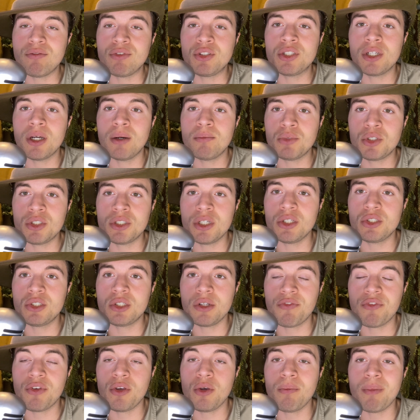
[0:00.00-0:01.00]
some sense
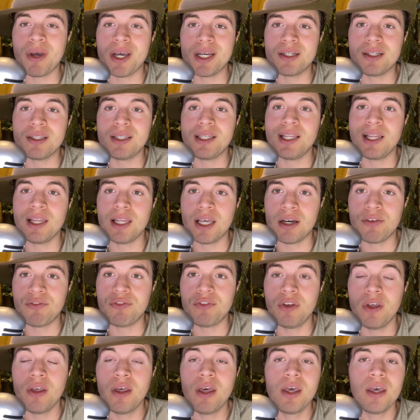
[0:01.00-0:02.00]
of humanity
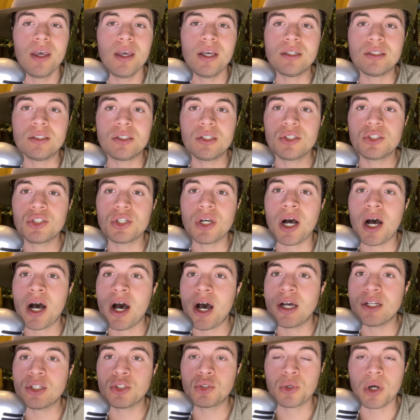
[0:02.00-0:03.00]
left in such a
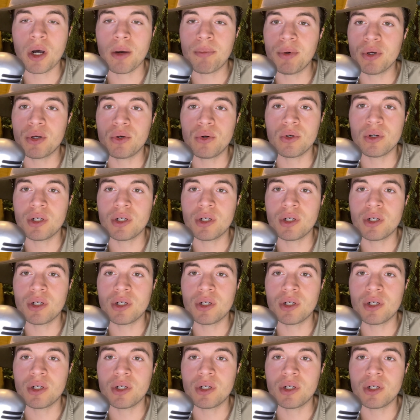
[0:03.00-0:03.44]
hot tropical